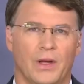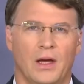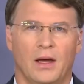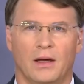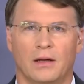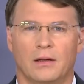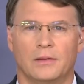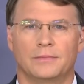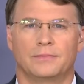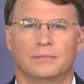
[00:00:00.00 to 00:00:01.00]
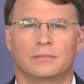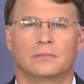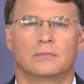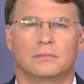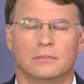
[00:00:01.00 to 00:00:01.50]

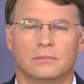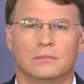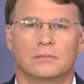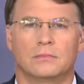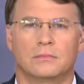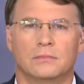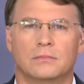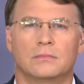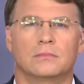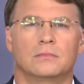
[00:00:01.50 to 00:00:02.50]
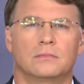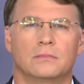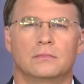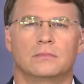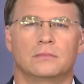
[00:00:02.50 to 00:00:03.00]

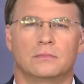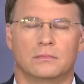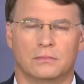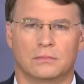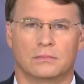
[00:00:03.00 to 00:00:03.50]
(silent)